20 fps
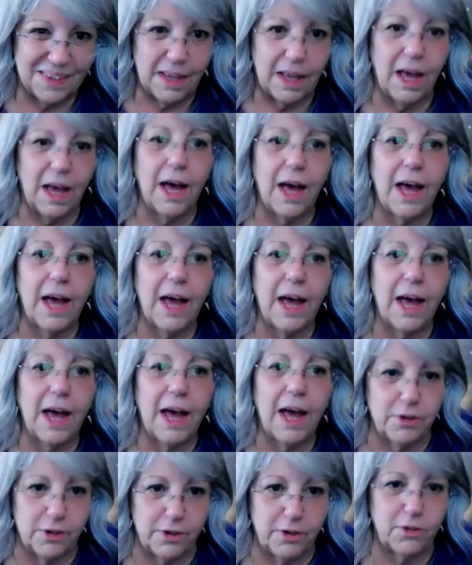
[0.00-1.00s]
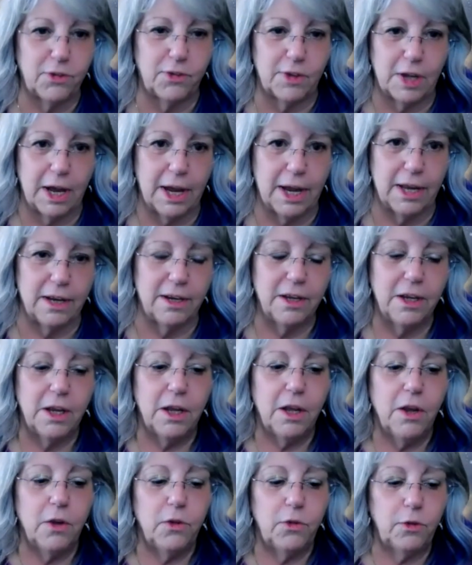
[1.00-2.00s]
I have to decide.
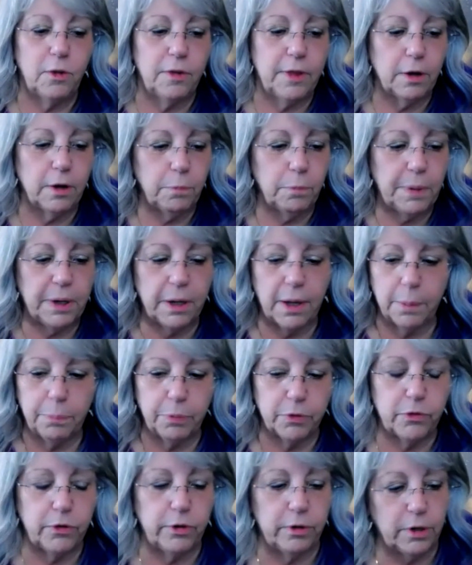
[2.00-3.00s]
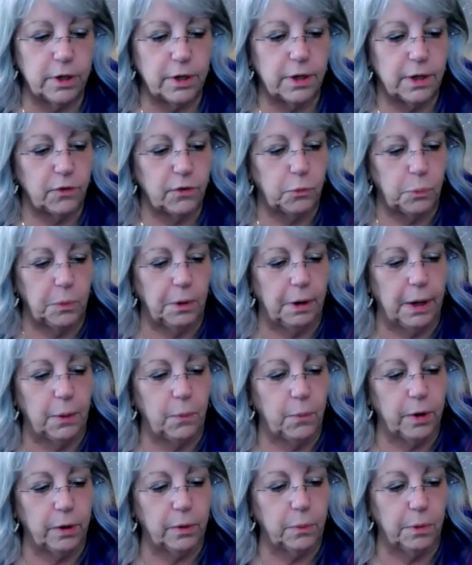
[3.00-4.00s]
So there have been opportunities where I
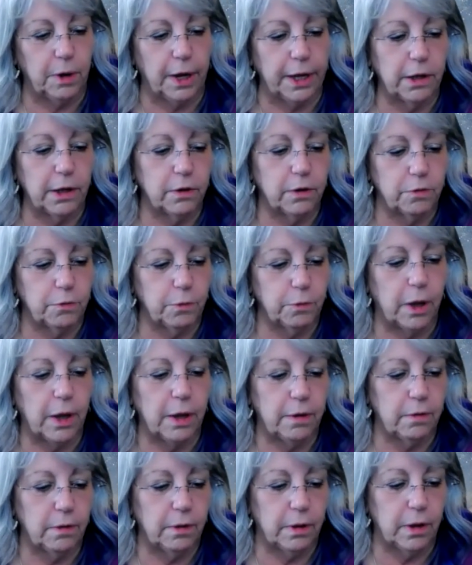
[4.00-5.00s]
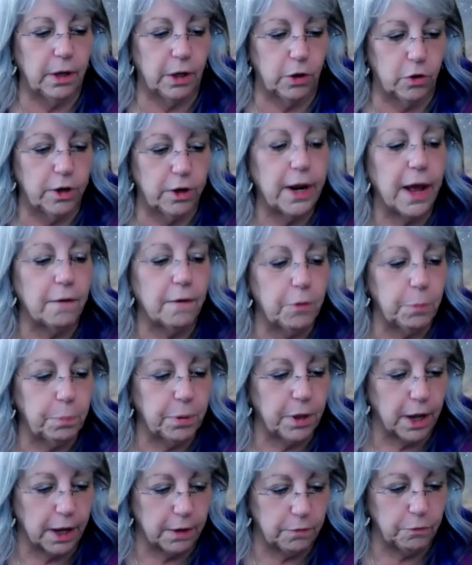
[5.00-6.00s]
work where I could have
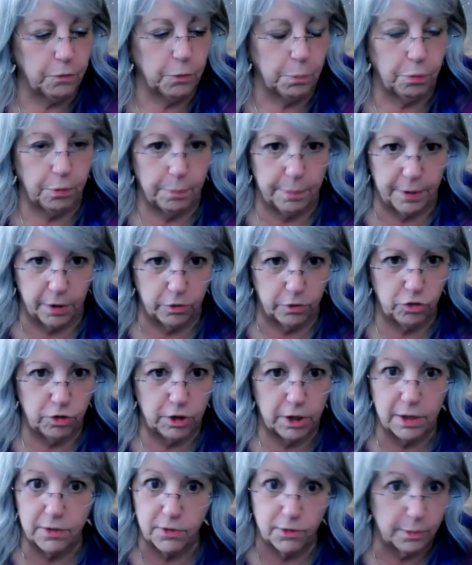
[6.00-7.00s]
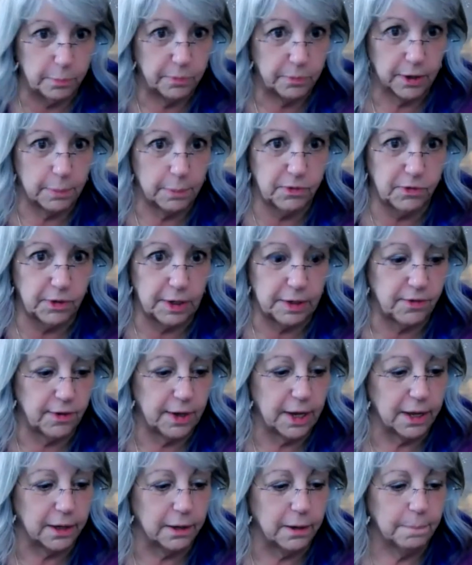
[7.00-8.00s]
applied for promotion, and sometimes I
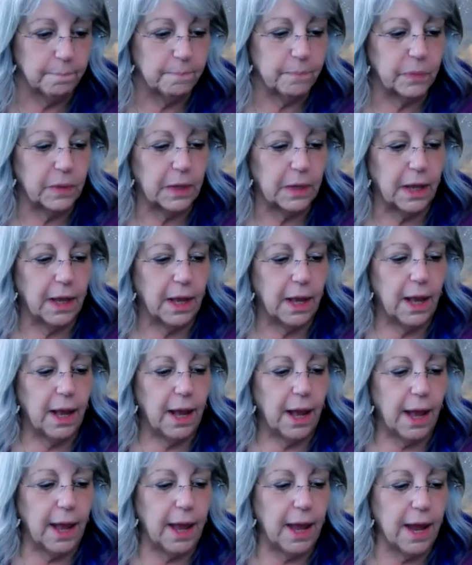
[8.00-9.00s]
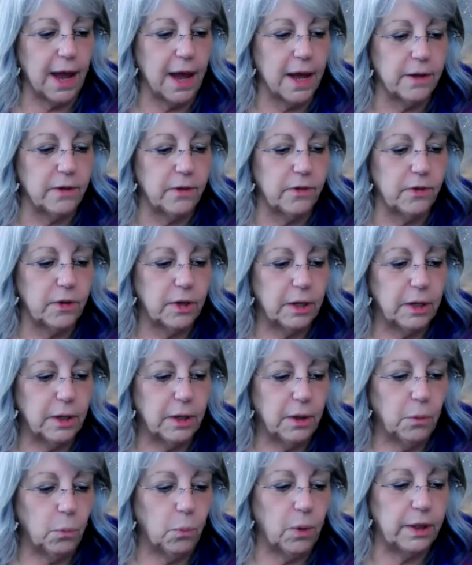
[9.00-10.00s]
did. And
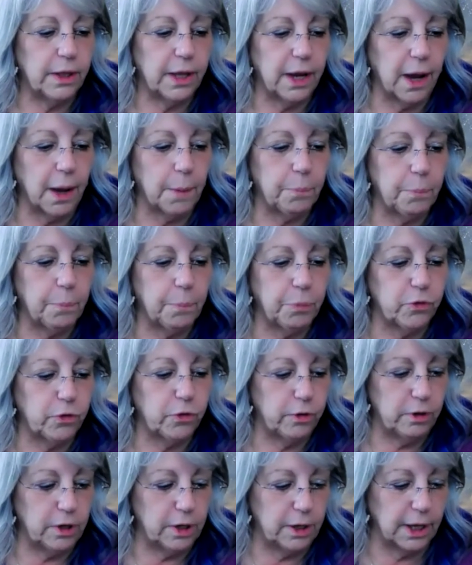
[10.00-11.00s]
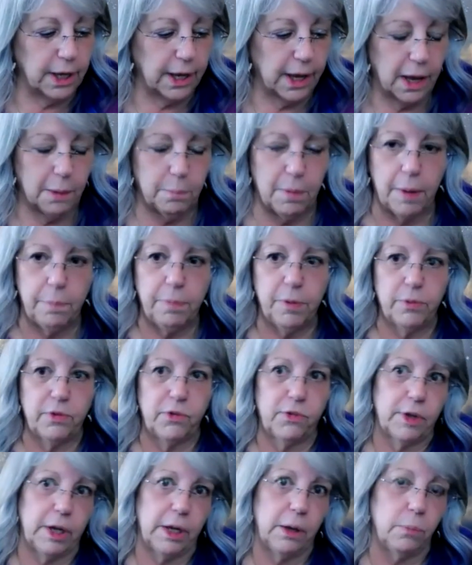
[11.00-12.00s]
when the opportunity came up, it
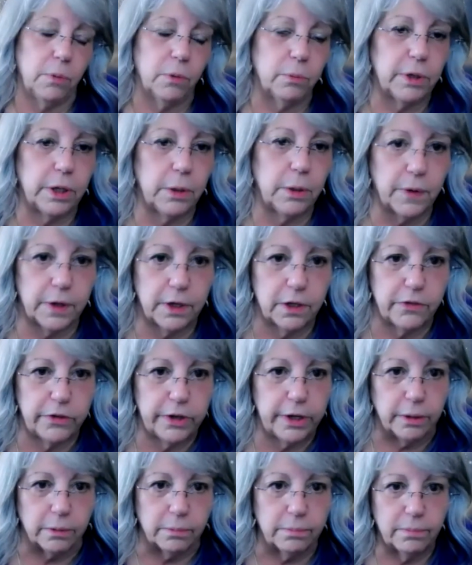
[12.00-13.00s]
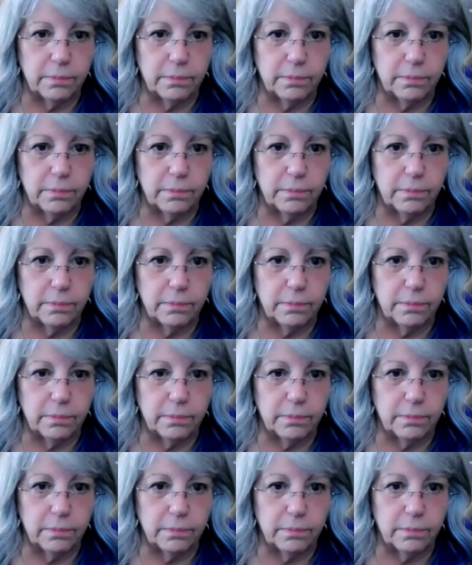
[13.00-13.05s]
was like, well, what do you want to do?